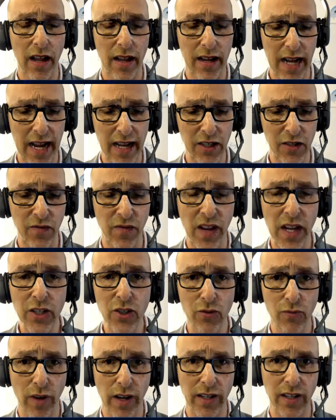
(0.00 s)
Uh, it has
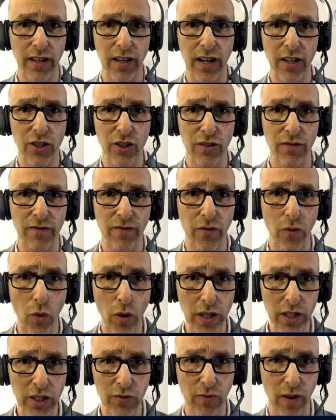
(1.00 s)
facial recognition,
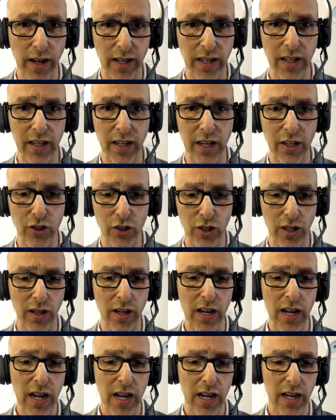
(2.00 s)
voice
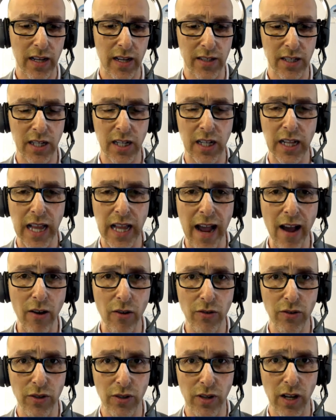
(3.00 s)
recognition. It's
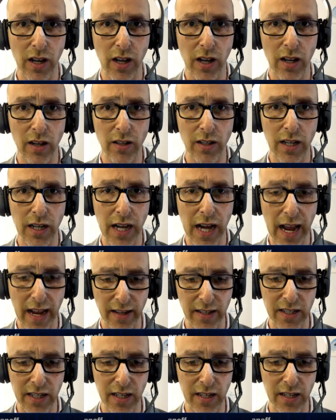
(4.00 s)
cloud uh,
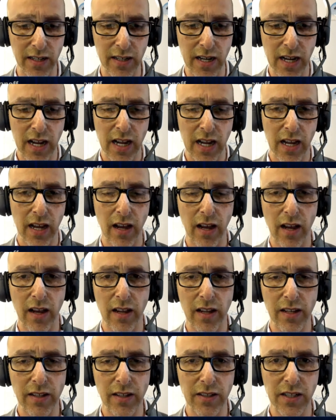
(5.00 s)
connected.
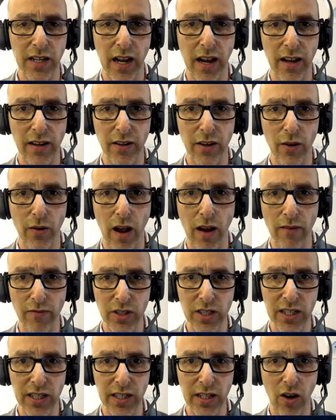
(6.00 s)
Uh, it's got, you know,
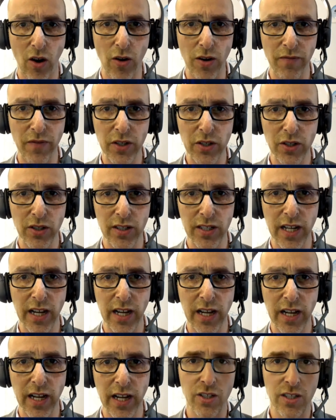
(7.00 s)
obviously artificial
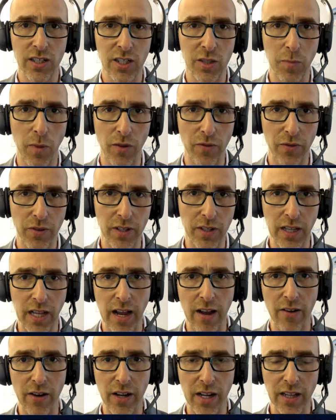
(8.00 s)
intelligence that's both in the
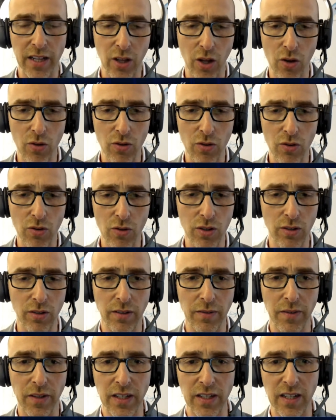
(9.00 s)
cloud and local.
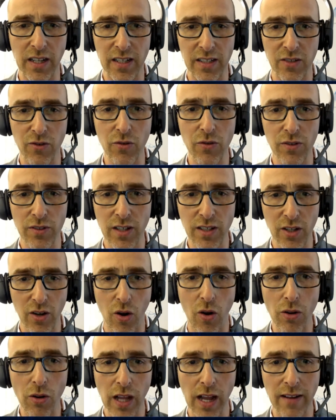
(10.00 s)
It, it, it, does a
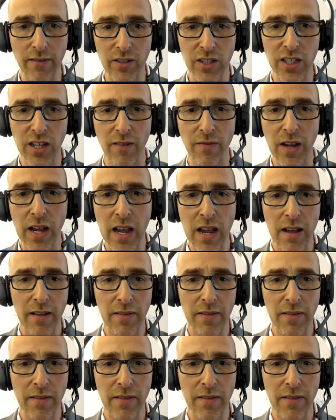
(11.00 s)
whole lot of stuff.